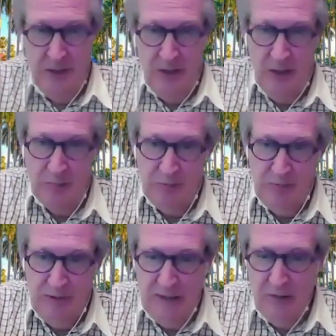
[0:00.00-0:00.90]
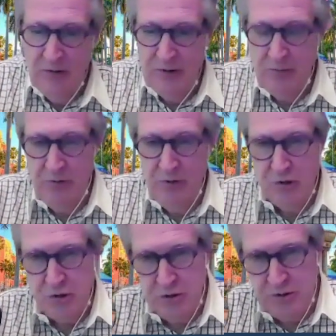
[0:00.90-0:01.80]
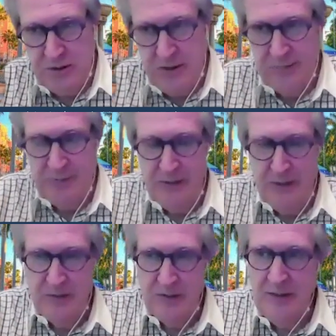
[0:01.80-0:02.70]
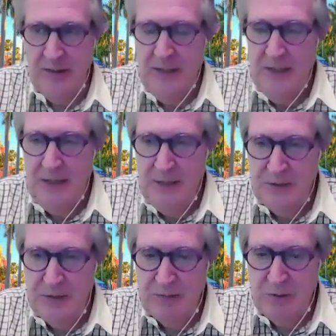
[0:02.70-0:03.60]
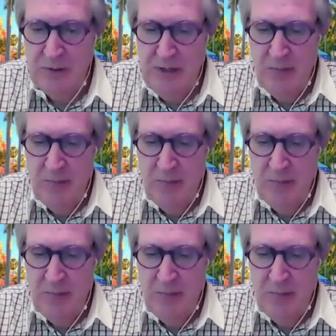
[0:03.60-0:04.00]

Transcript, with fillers: uh, providers and with insurance companies and and so forth.